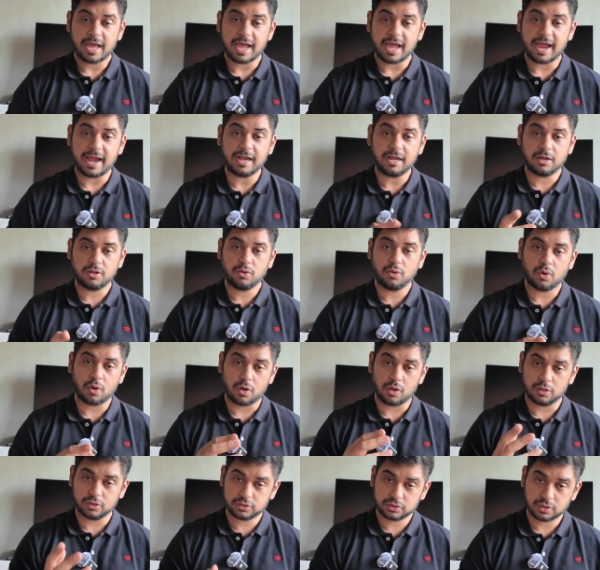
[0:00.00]
And you
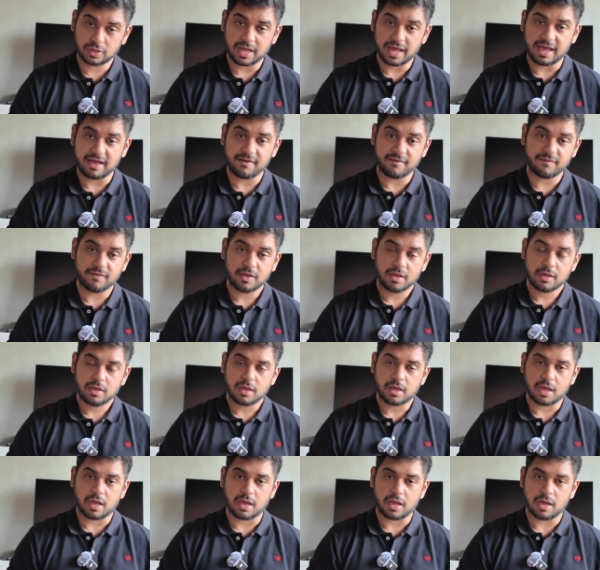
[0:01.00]
also have
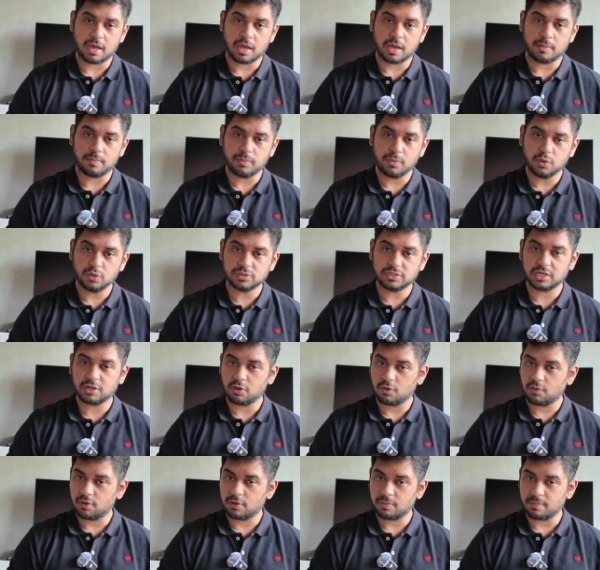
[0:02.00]

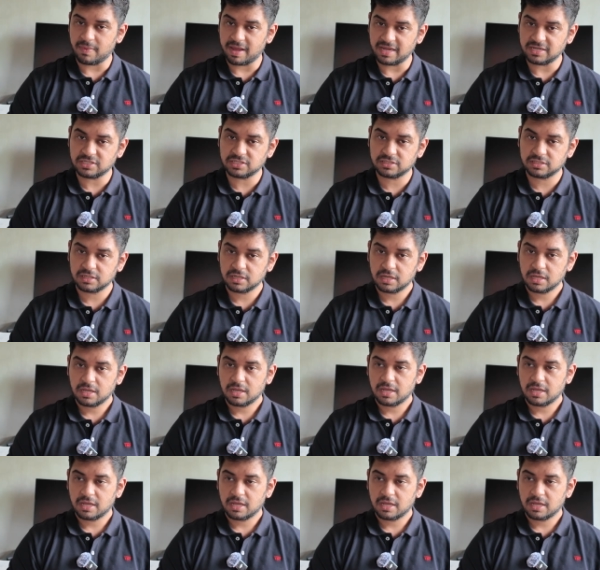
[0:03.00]
music over mesh,